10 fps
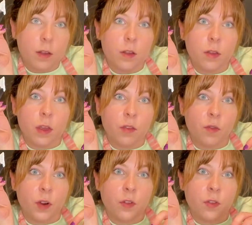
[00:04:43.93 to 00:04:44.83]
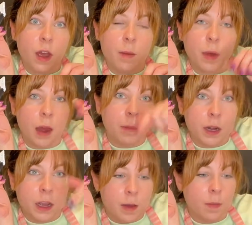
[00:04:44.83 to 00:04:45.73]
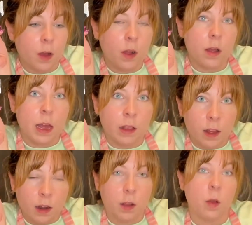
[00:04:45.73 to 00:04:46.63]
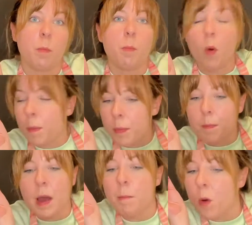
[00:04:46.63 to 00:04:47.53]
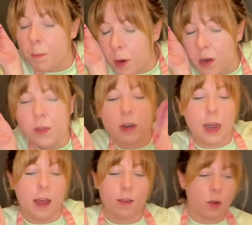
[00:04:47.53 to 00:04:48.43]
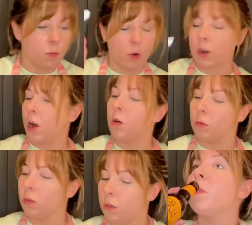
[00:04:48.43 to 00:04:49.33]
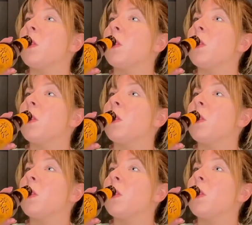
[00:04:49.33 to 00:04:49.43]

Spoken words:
this first time, but I'm gonna keep, it's gonna look more and more perfect as I do more coats.